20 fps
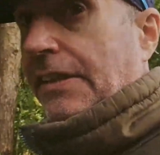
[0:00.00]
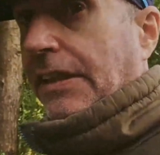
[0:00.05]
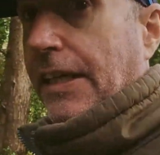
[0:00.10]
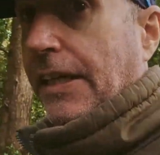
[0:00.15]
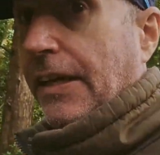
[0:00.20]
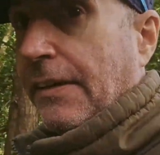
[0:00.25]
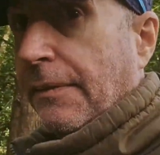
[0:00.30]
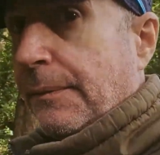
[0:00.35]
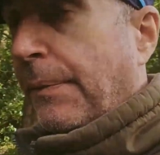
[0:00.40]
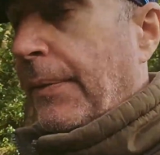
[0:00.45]

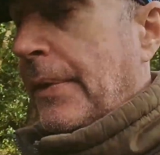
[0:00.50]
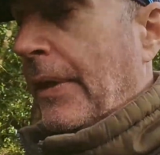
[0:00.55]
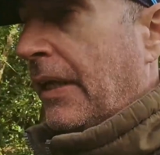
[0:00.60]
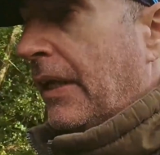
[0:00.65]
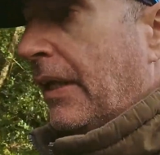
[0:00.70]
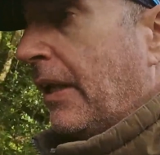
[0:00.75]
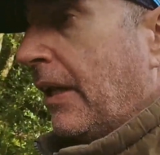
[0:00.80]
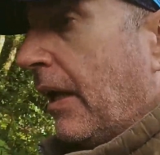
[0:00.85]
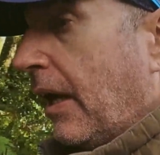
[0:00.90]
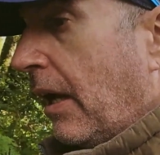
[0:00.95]
here
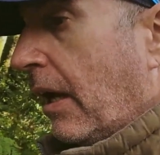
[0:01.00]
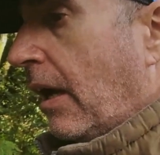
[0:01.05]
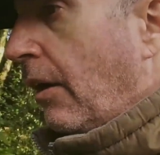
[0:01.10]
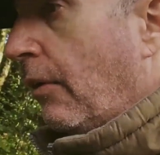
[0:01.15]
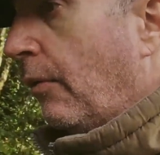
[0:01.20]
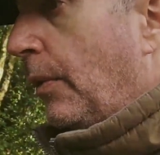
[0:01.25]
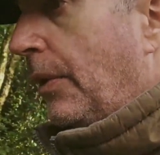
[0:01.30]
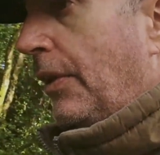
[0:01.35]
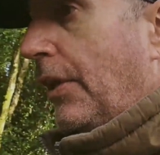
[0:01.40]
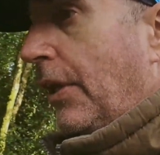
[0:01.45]

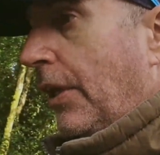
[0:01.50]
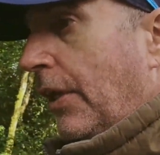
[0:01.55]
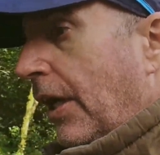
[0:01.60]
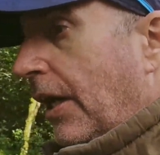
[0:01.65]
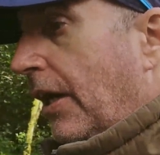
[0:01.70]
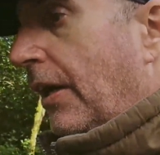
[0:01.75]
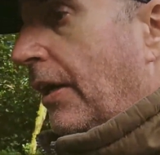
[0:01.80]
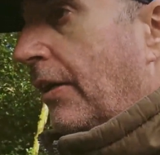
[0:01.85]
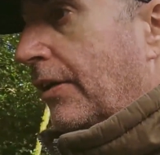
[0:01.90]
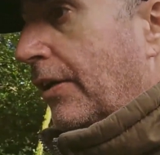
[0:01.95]
with
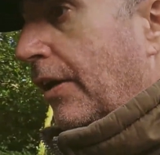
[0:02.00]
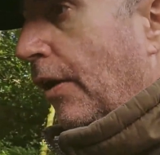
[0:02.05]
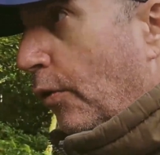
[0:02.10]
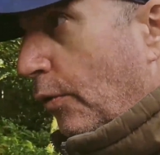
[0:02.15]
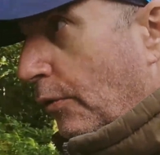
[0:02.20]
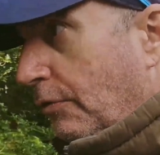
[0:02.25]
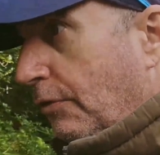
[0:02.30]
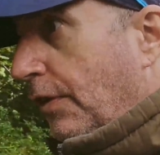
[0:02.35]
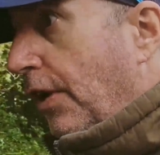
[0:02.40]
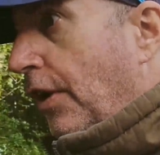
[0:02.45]
the golden
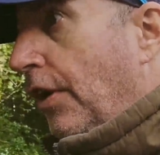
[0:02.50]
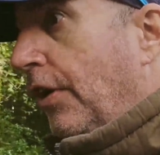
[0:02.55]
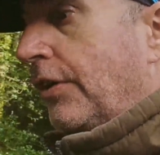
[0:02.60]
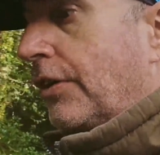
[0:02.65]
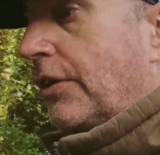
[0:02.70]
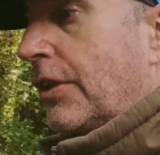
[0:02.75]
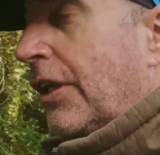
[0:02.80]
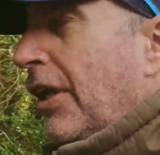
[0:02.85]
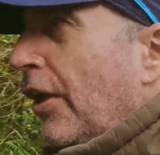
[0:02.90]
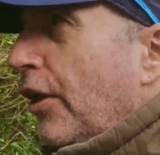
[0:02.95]
ferns.
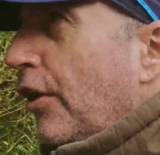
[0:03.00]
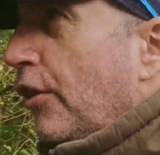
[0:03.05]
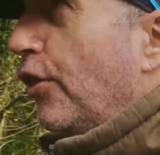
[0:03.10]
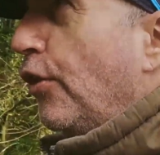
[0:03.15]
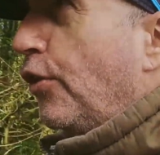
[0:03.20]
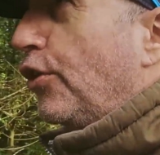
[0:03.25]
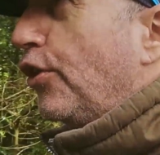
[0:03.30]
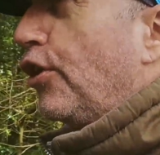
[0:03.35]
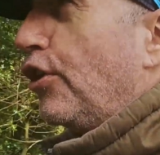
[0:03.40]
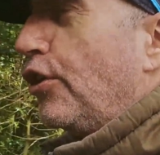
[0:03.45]

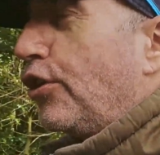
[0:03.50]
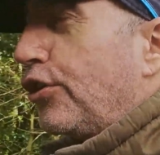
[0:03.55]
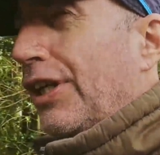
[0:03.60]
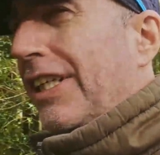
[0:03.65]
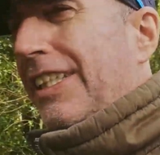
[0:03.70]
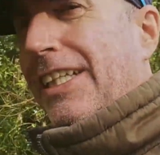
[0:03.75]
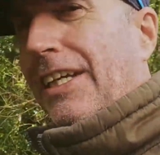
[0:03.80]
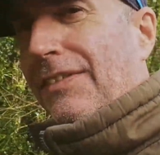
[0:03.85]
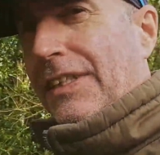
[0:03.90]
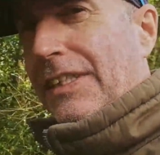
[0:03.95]
The trees
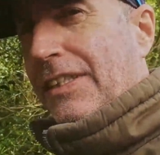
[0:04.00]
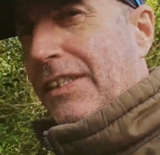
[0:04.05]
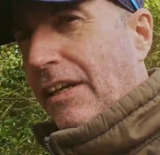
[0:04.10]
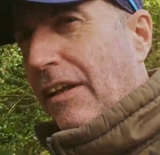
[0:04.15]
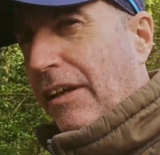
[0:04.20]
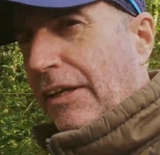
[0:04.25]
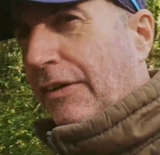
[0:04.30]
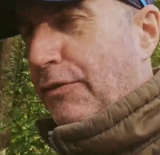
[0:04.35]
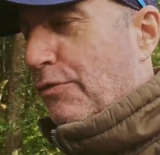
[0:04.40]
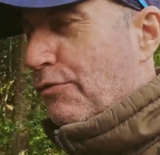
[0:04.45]
have this
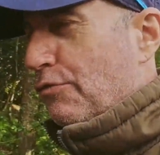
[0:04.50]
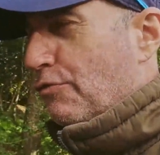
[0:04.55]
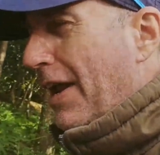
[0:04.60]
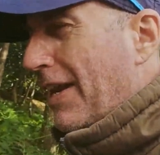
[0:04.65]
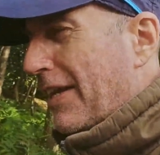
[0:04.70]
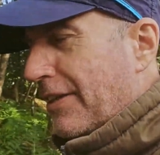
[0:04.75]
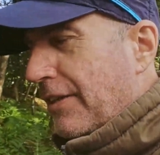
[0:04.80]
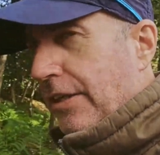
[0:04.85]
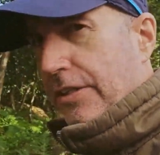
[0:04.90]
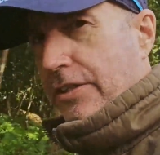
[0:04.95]
slight
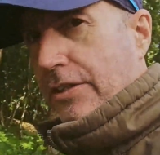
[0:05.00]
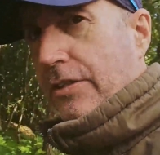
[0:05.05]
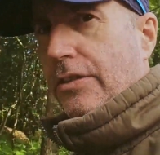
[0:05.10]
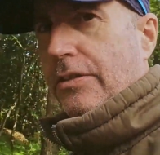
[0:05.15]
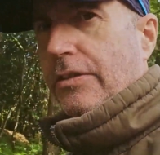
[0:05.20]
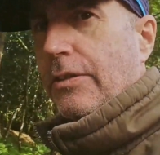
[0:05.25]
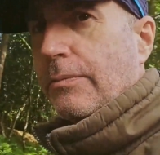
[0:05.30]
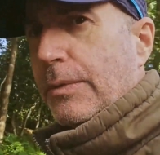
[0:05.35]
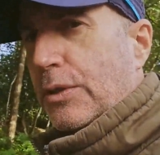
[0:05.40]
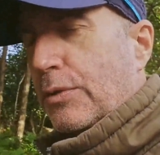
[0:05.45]
redness to
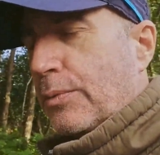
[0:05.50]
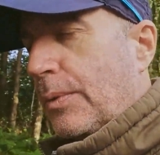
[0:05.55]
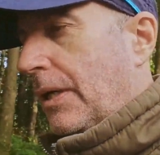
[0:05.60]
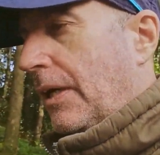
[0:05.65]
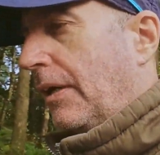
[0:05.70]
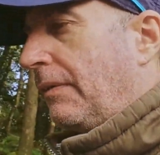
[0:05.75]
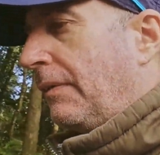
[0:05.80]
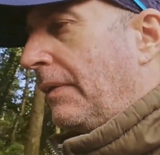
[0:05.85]
them as well,